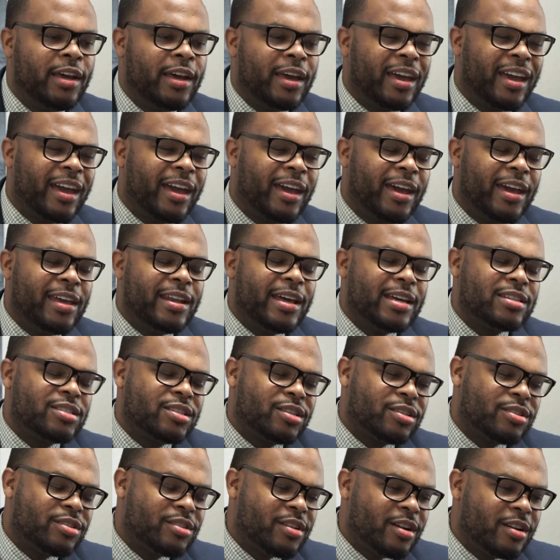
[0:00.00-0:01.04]
And as a
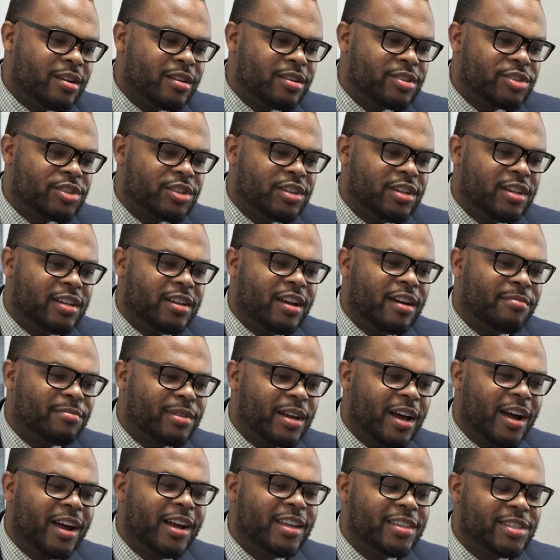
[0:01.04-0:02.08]
surgeon, I'm
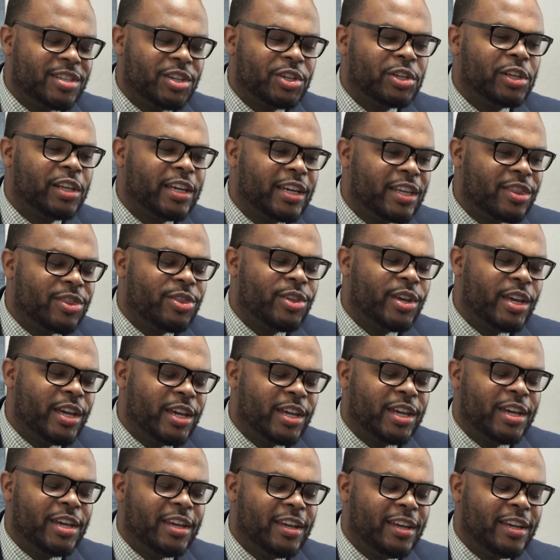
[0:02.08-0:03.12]
constantly
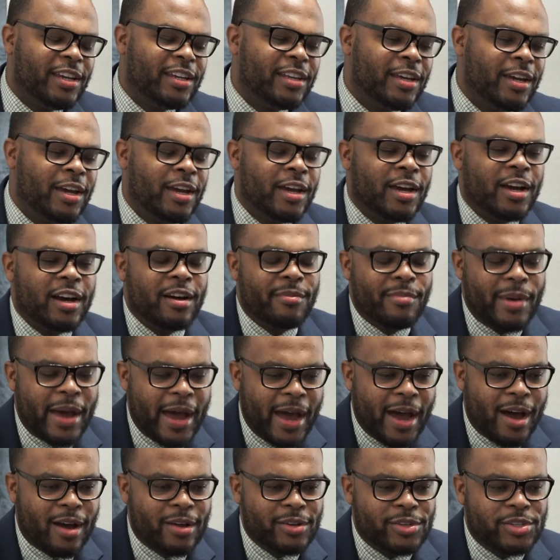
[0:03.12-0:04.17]
thinking
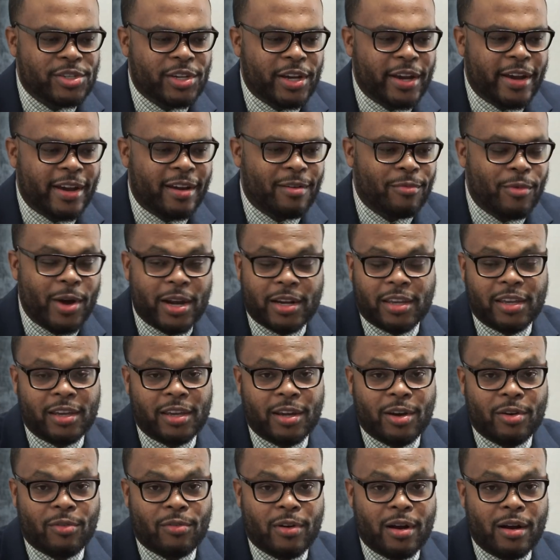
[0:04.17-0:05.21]
about uh, what can
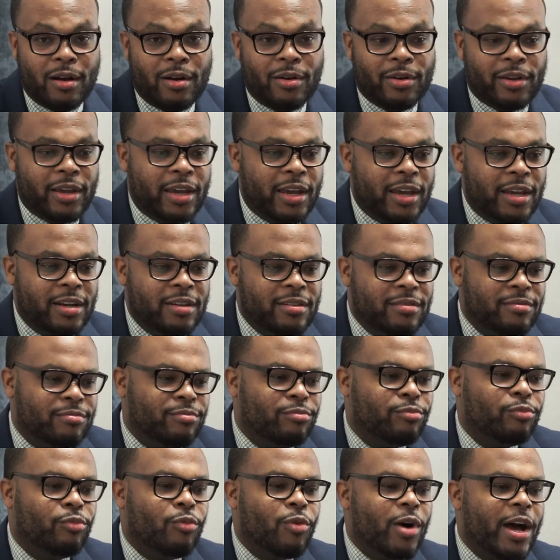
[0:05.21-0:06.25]
go wrong and
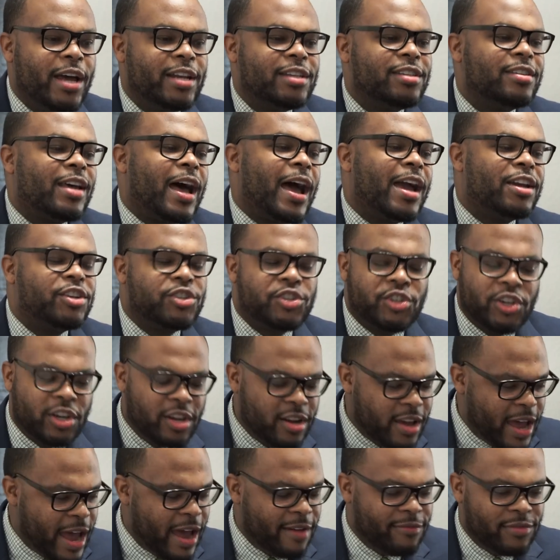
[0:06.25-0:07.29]
what I should
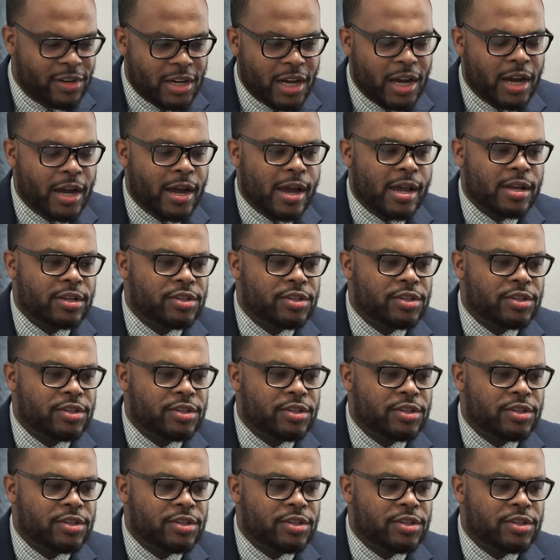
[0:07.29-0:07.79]
have done.